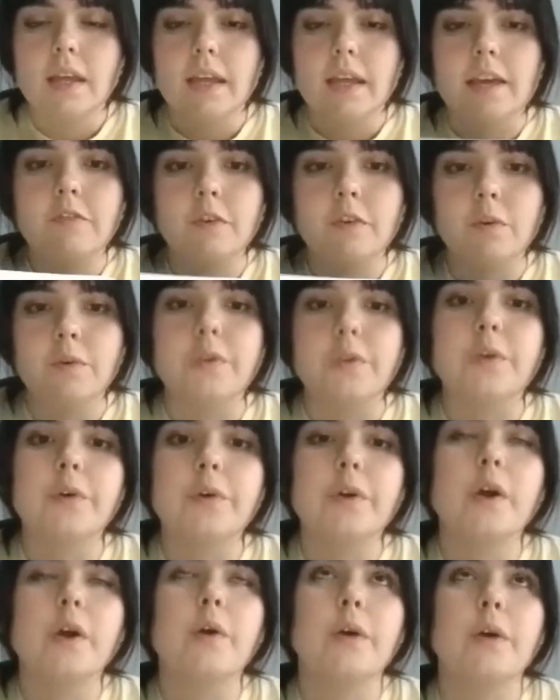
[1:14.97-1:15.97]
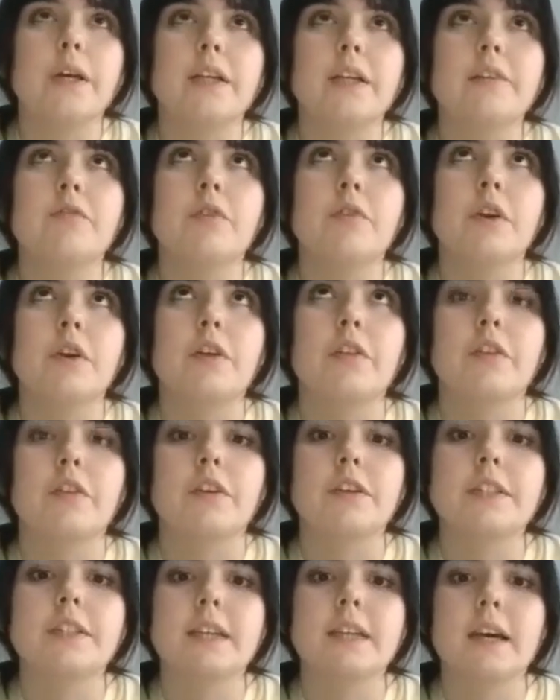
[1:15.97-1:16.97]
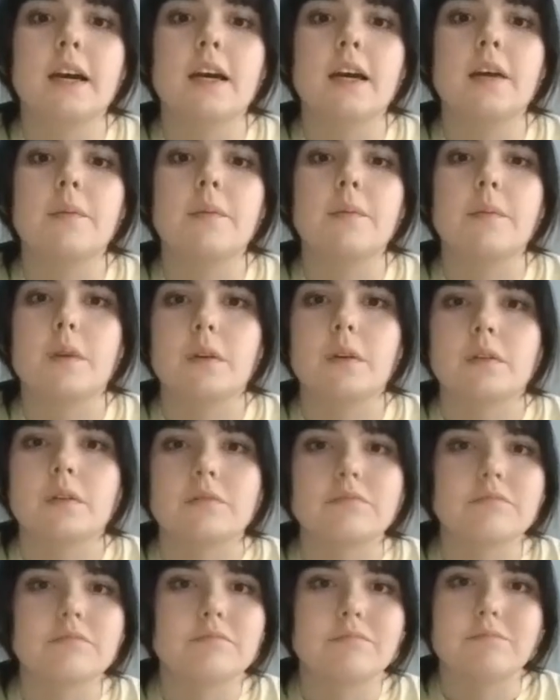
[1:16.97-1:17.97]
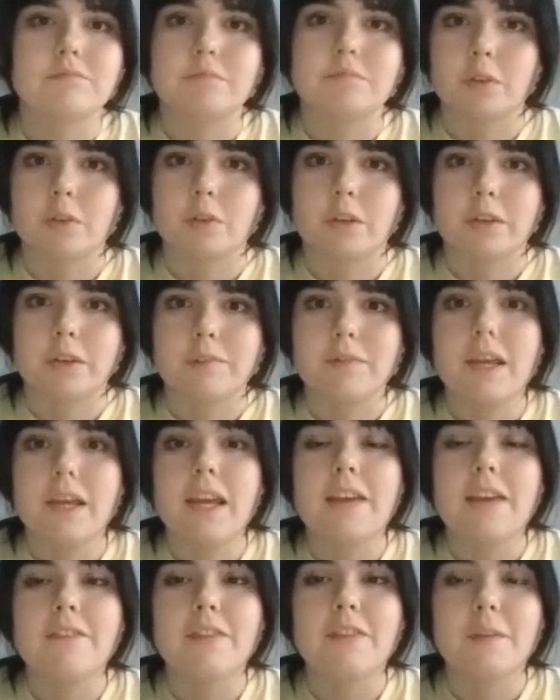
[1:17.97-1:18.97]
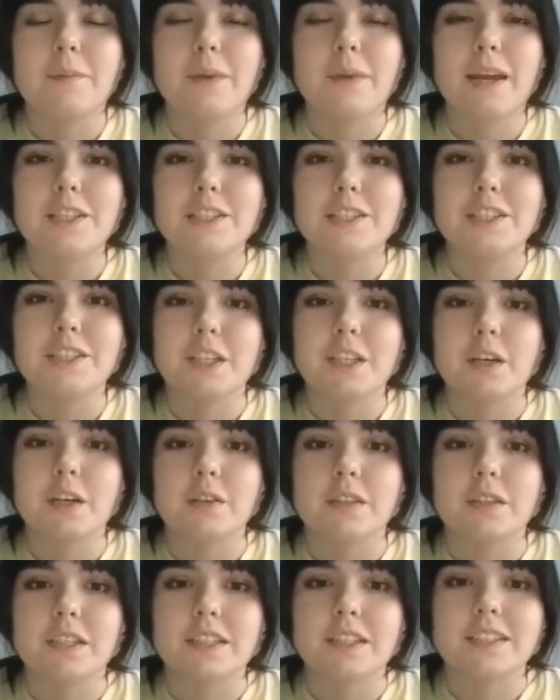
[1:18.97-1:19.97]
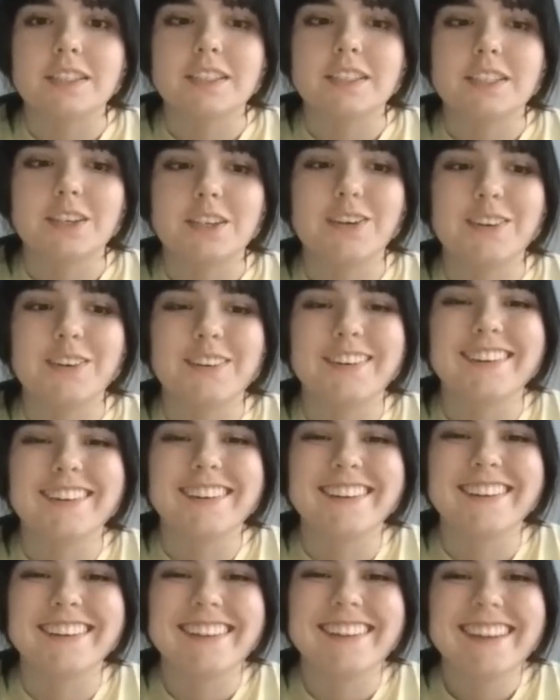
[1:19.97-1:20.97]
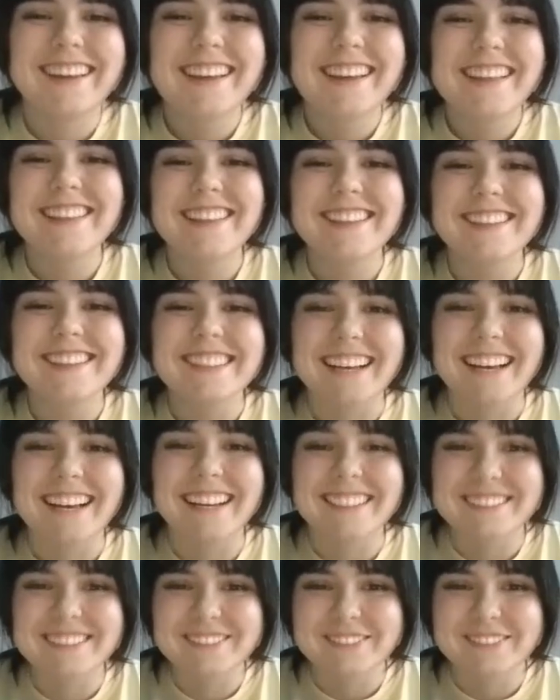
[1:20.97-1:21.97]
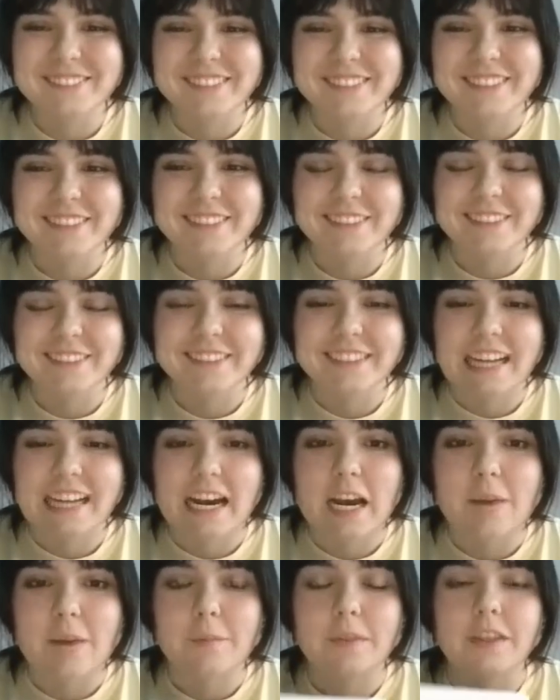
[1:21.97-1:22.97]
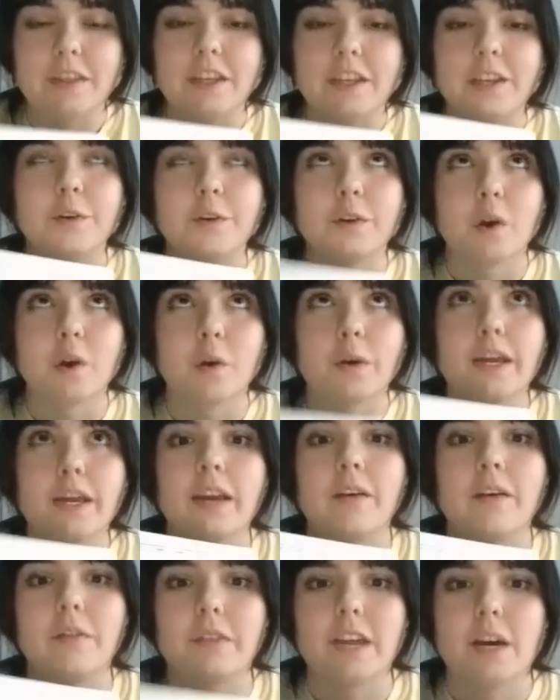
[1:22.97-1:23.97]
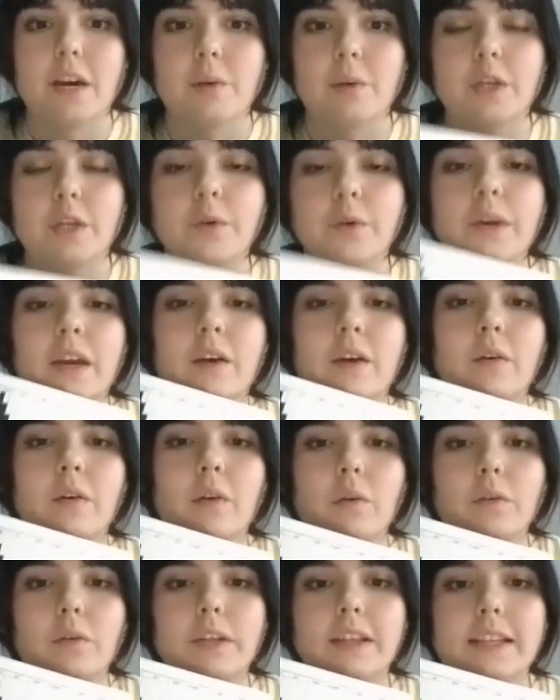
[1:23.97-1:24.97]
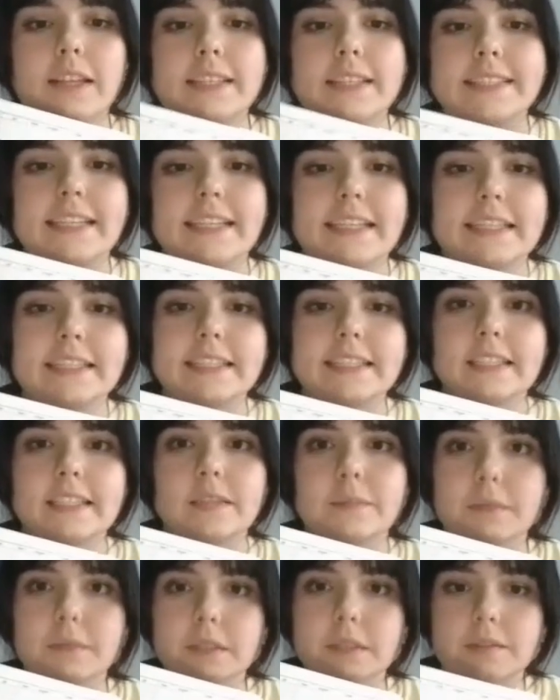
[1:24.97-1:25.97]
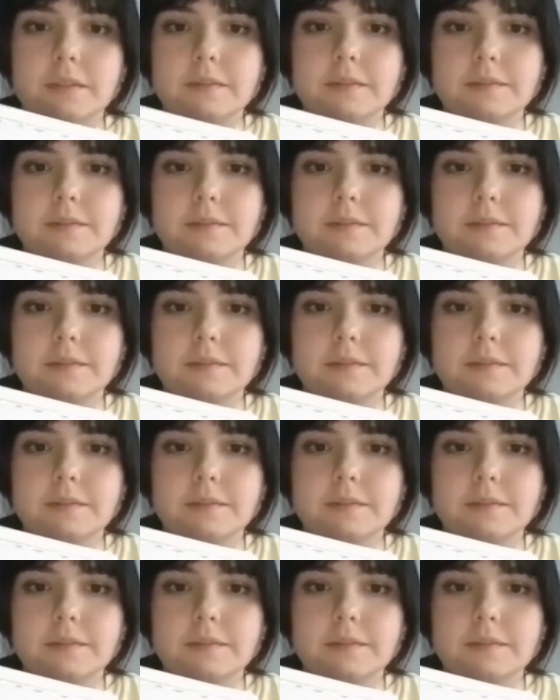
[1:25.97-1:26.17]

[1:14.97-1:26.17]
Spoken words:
If you do go in for a third time, or sorry, if the patient goes in to do the test for the third time, then you don't count that one. You count only the second attempt.